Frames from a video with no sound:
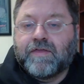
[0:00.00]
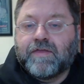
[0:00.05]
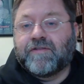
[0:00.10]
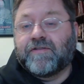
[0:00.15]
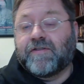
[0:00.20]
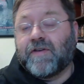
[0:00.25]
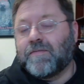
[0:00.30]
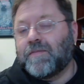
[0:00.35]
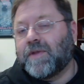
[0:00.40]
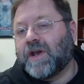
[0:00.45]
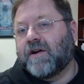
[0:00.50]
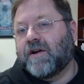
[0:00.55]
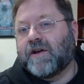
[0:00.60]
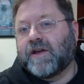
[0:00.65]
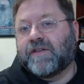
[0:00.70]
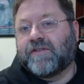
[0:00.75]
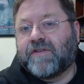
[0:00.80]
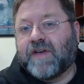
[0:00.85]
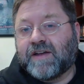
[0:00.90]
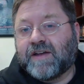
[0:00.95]
The
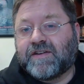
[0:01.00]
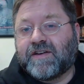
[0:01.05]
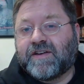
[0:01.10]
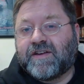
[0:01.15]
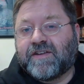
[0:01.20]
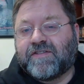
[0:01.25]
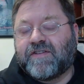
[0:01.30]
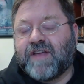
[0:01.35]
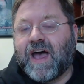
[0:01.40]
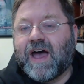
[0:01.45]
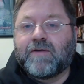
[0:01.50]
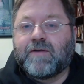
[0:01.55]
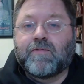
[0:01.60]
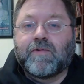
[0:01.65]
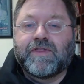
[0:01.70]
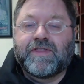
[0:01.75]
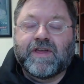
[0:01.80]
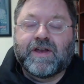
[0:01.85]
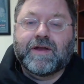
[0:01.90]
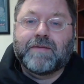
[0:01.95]
seminarians had to decide
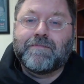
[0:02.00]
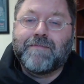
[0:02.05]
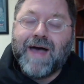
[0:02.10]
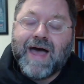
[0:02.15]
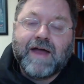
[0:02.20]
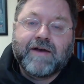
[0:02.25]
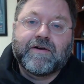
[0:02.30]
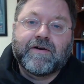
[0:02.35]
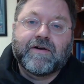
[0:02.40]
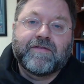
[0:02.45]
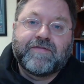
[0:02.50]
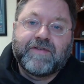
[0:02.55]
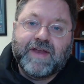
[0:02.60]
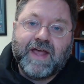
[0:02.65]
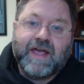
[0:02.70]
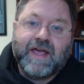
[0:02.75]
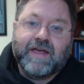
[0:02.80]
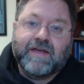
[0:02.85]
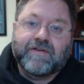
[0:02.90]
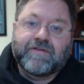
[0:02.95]
within a matter of
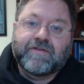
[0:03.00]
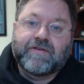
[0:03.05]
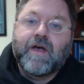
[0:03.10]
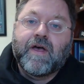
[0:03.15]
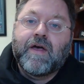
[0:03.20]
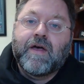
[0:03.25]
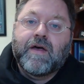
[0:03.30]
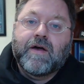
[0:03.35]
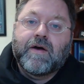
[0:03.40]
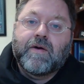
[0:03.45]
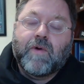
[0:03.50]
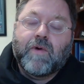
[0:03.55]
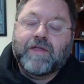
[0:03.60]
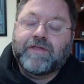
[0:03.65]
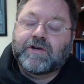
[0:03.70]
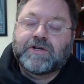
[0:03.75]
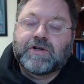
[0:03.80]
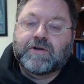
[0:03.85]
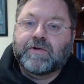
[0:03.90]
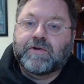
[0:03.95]
days
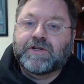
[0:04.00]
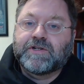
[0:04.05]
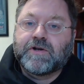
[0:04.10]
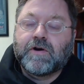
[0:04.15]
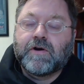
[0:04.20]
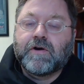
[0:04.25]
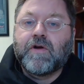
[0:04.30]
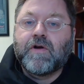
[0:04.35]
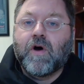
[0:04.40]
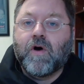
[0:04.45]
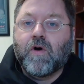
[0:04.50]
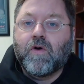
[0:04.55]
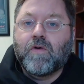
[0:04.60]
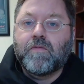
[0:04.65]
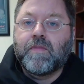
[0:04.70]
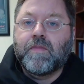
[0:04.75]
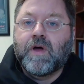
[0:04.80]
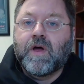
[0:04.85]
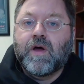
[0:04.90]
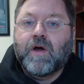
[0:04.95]
whether to return
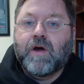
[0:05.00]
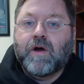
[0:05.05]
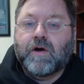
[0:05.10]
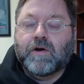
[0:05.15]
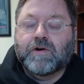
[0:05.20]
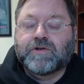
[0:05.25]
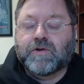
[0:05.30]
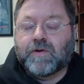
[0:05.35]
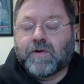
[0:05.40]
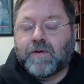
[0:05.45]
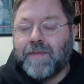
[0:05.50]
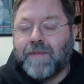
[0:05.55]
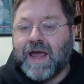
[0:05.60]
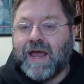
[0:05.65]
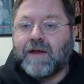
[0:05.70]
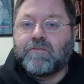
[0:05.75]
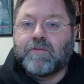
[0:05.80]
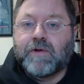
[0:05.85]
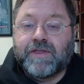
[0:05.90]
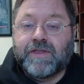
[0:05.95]
home or to
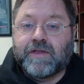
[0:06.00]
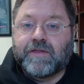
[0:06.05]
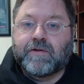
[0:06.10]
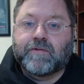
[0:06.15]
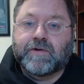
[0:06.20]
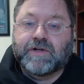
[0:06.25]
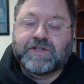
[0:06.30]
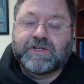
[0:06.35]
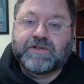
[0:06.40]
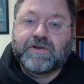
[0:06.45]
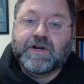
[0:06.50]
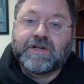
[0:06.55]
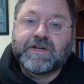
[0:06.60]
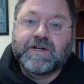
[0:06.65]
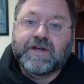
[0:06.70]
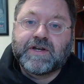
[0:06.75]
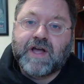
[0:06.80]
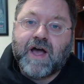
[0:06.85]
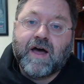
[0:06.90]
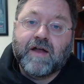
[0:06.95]
remain within the
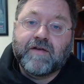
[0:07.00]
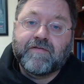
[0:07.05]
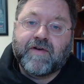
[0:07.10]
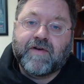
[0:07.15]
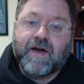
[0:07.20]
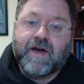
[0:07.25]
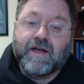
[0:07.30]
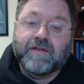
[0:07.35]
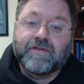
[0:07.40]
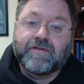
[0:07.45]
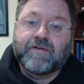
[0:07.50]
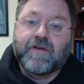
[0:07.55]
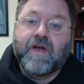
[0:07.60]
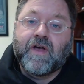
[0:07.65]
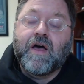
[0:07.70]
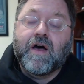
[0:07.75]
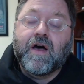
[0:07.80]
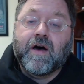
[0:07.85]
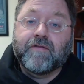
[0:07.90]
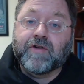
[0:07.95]
restricted confines
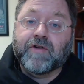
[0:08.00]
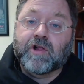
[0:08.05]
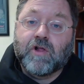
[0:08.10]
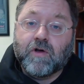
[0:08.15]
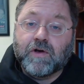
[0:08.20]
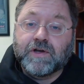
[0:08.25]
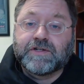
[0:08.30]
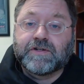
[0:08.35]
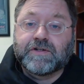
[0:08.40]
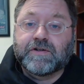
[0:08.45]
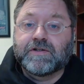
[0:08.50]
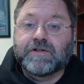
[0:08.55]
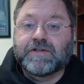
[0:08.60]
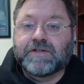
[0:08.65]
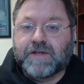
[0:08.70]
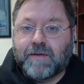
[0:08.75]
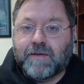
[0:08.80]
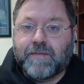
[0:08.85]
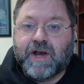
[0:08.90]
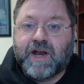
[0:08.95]
of a cloistered
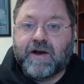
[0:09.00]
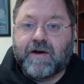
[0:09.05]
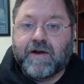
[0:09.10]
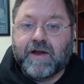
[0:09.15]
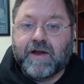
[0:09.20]
seminary.